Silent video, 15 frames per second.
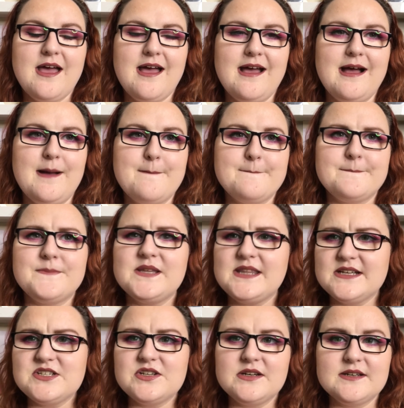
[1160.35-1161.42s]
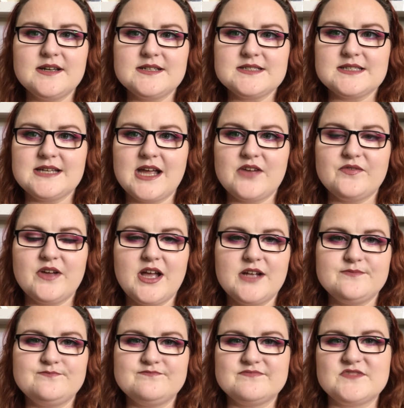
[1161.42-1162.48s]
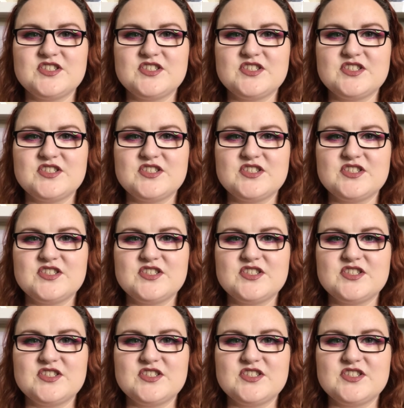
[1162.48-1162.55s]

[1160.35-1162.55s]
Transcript: But they do look nice together,